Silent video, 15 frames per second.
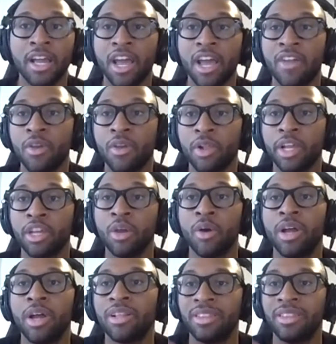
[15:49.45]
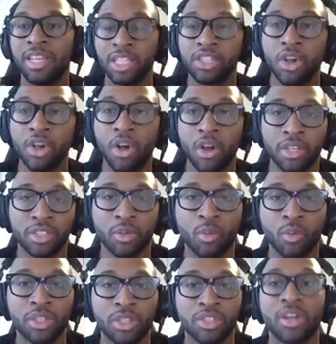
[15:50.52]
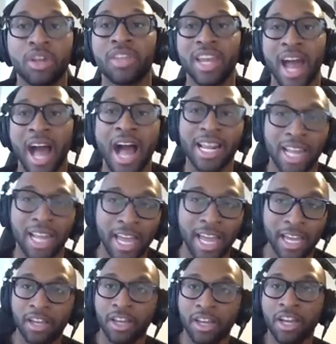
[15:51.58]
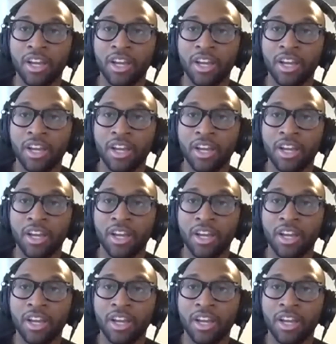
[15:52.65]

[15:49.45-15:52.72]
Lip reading: and they're like, you know what, this song is the one song that I like,